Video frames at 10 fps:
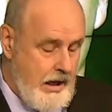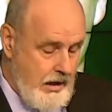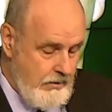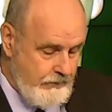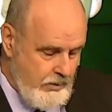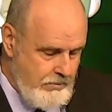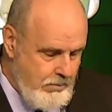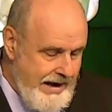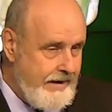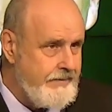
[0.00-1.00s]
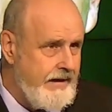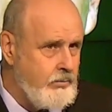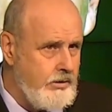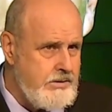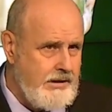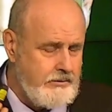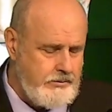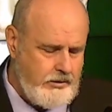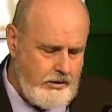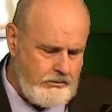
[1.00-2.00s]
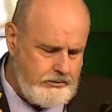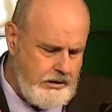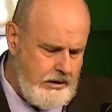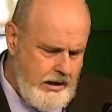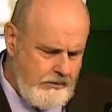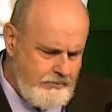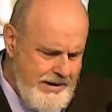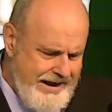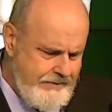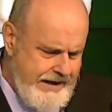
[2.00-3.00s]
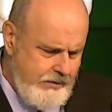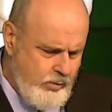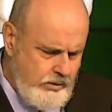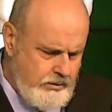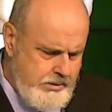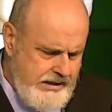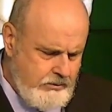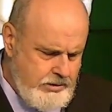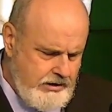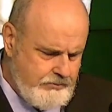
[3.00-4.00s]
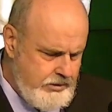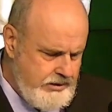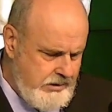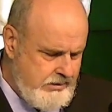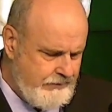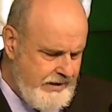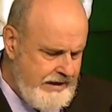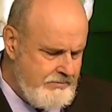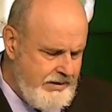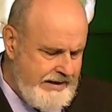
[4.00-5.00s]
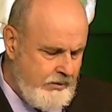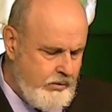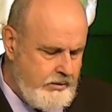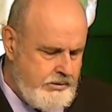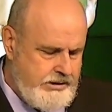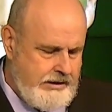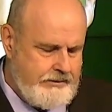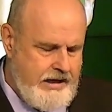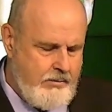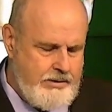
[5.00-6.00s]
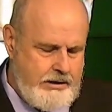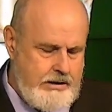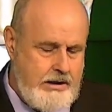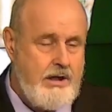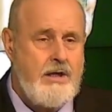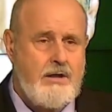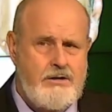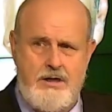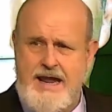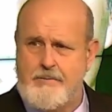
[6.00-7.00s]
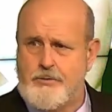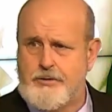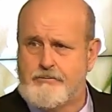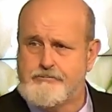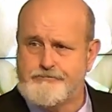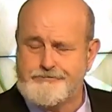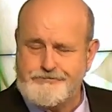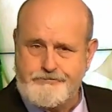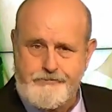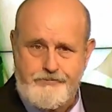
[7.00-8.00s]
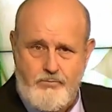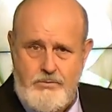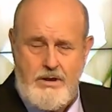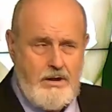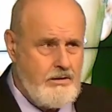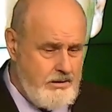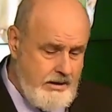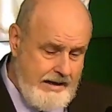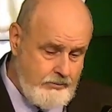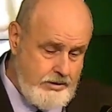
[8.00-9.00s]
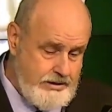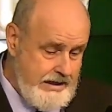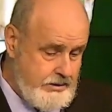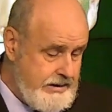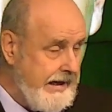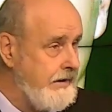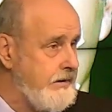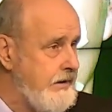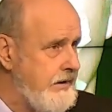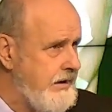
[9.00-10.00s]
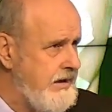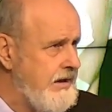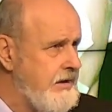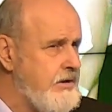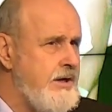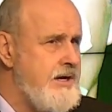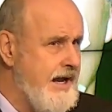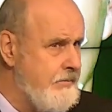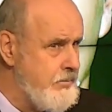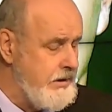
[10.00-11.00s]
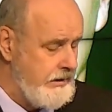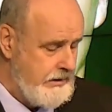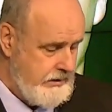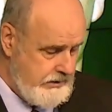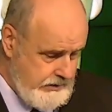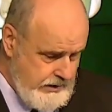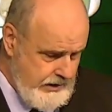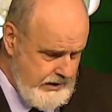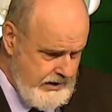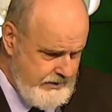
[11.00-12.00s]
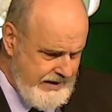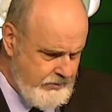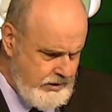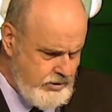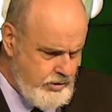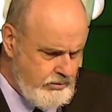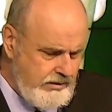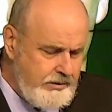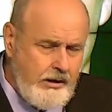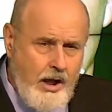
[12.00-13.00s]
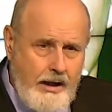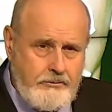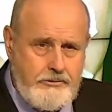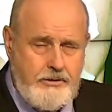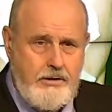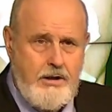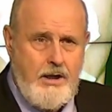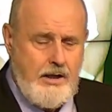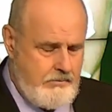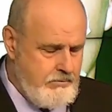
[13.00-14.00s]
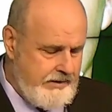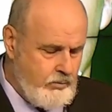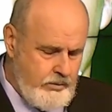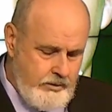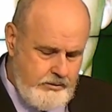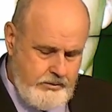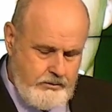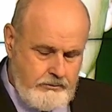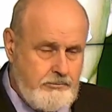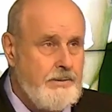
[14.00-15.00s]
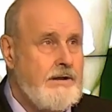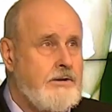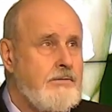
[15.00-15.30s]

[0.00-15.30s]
For by thy words, now listen close, by thy words thou shalt be justified, and by thy words shalt thou be condemned. Condemned, did you catch that? Condemned. That means you can be lost by the words you speak.